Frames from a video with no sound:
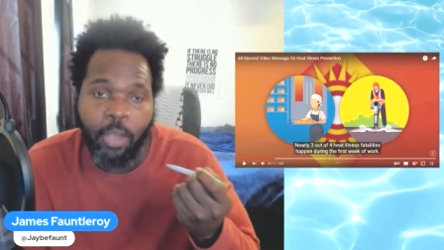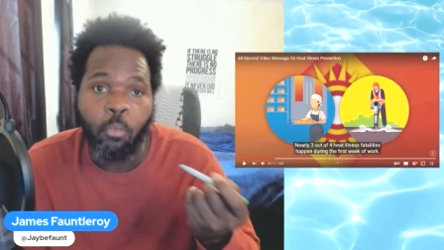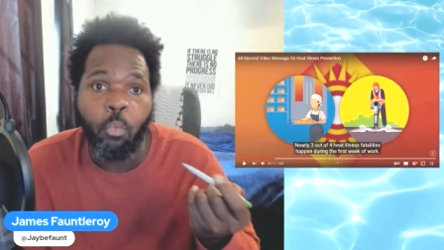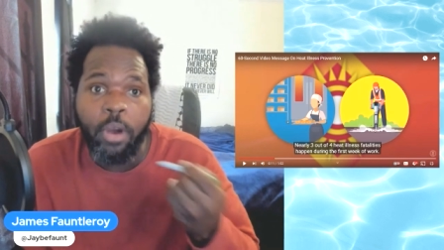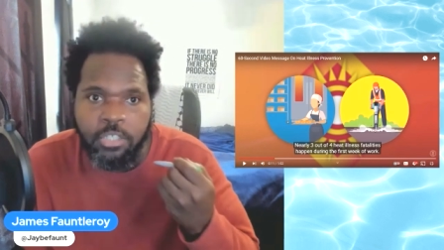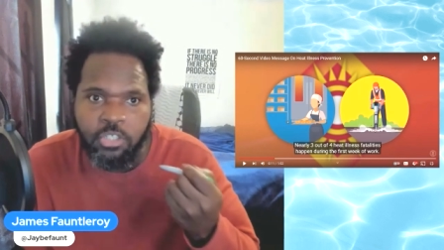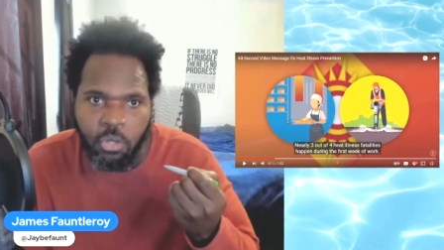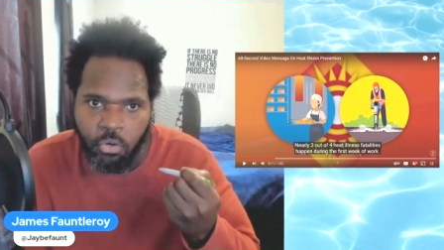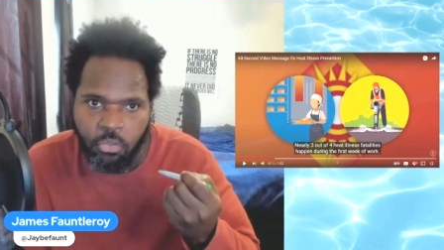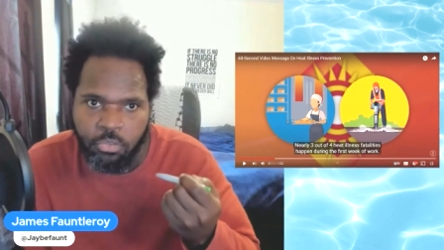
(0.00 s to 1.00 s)
And we're
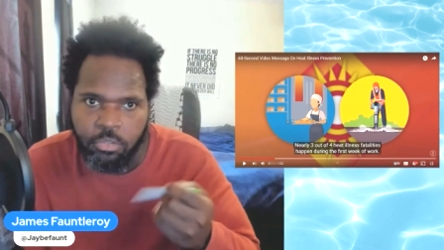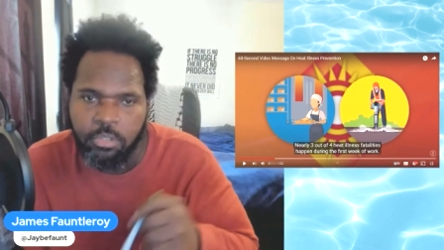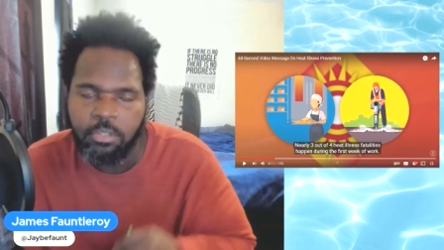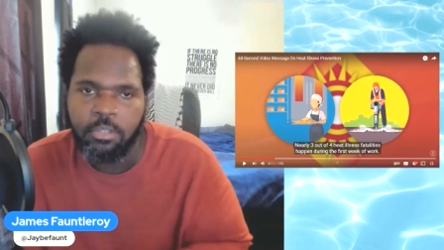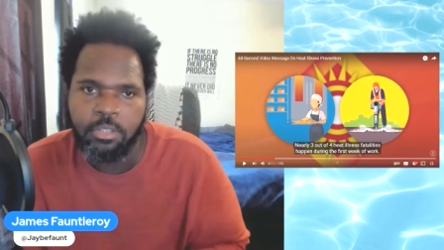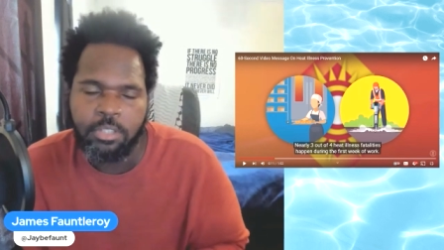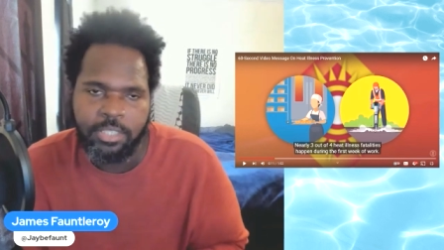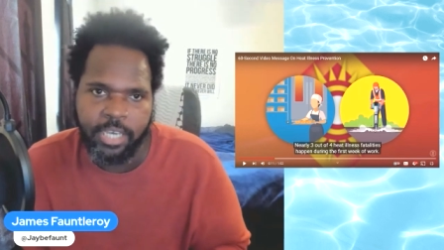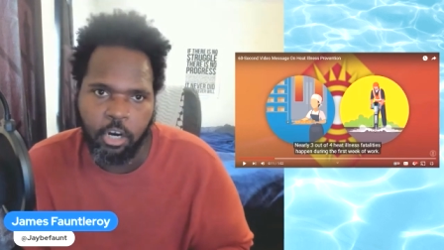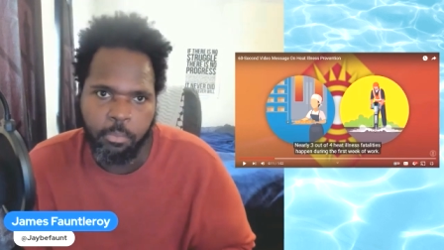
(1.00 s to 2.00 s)
told
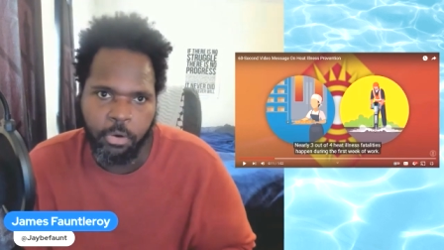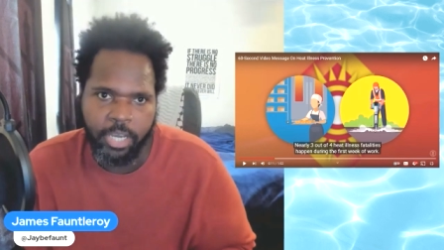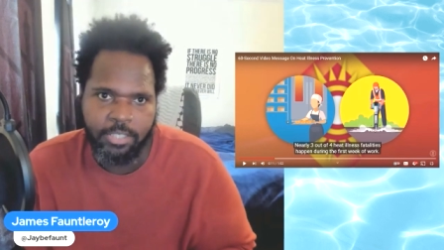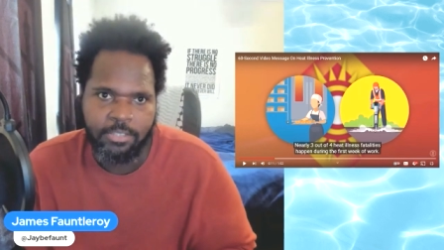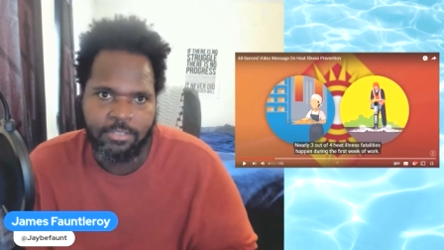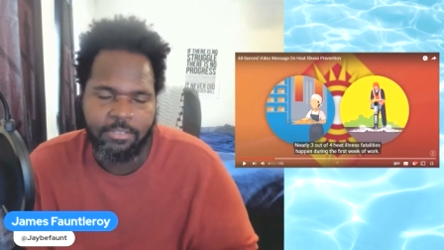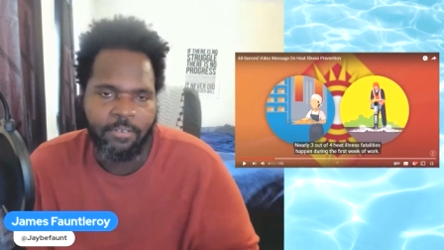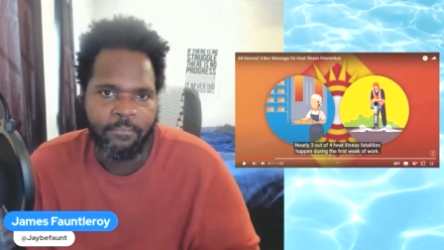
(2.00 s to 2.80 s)
to take our breaks.